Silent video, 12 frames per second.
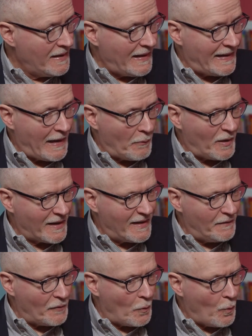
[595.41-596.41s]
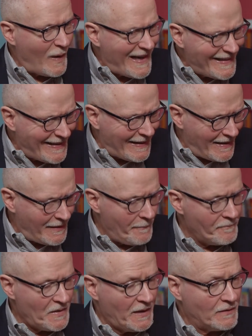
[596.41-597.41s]
And I want to give a weighting
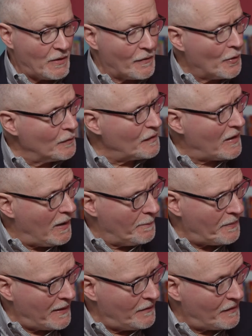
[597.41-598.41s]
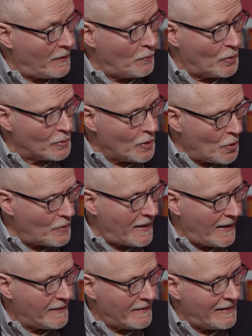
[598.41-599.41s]
to those companies that will
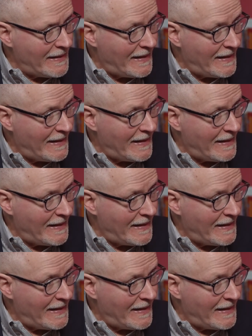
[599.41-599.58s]
locate